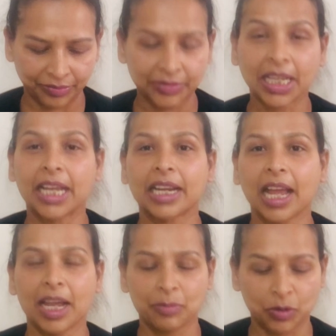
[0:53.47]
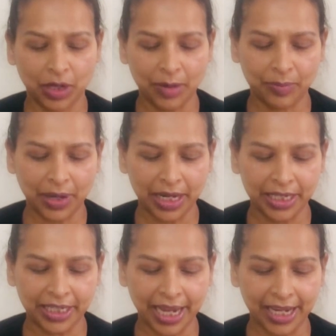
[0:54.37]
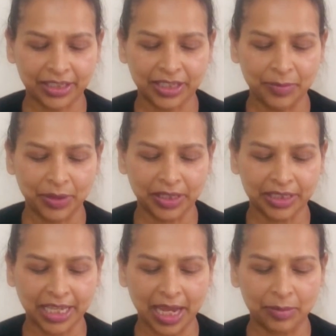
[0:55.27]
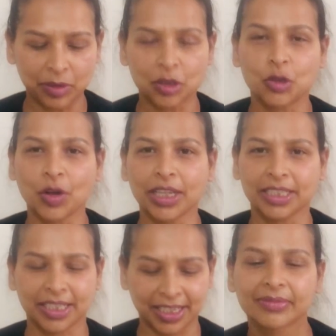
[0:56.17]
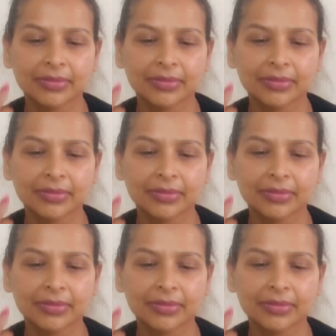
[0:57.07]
and I have to apply extra because I have got dry skin.